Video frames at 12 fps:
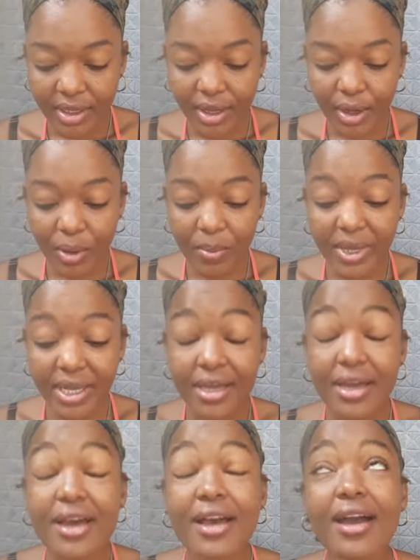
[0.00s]
oh my
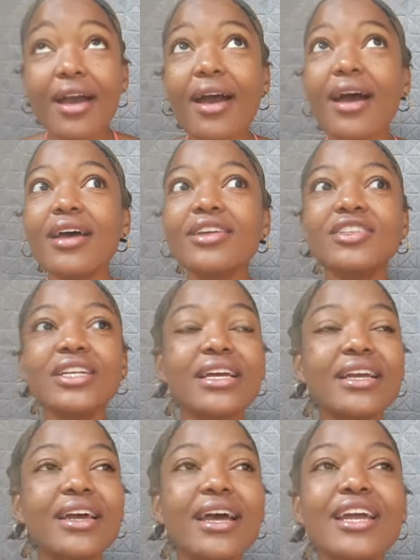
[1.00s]
gosh
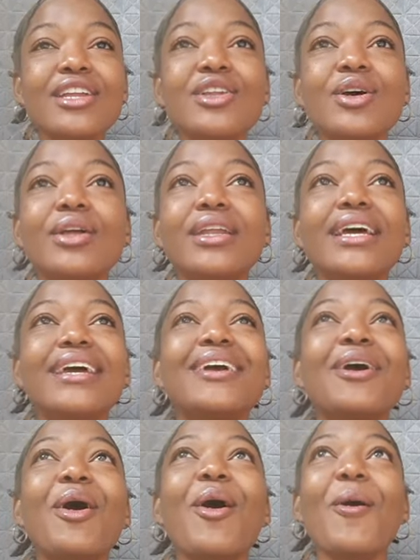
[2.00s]
like and
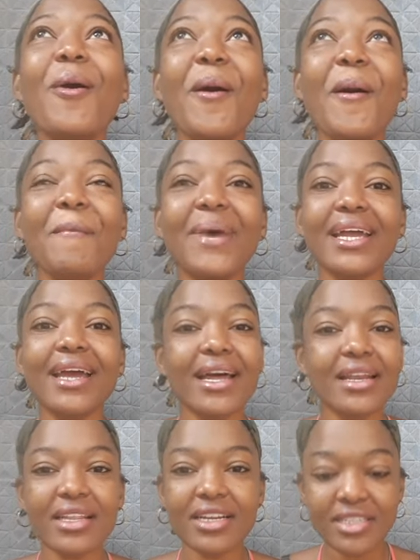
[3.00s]
like oh my
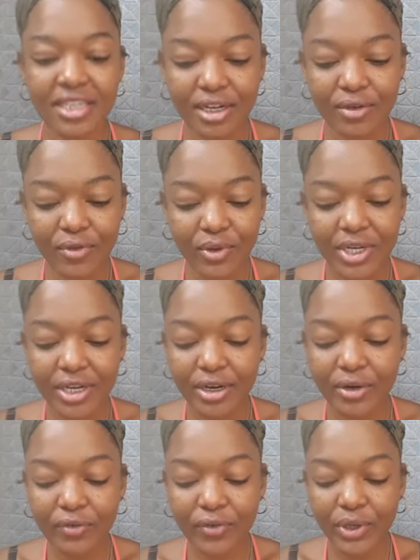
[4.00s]
god there's a love out
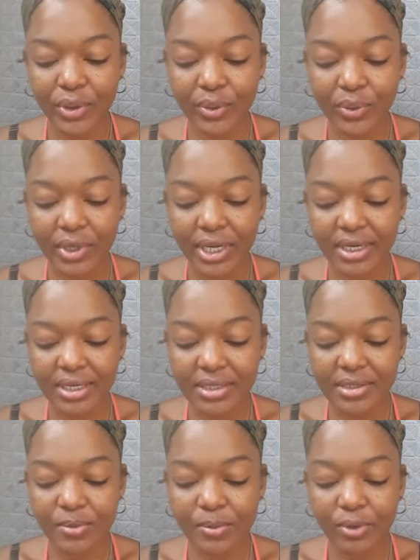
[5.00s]
here for you that
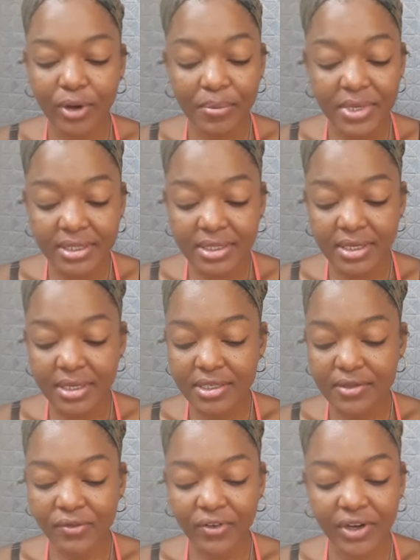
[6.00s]
is promising
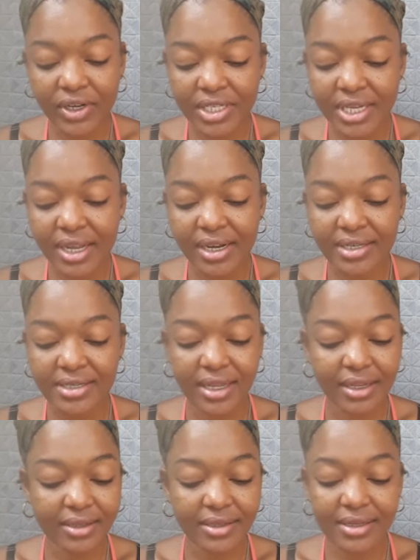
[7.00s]
it's fertile it's
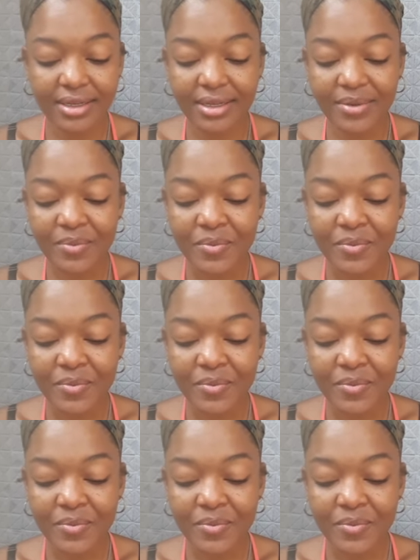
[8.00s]
healthy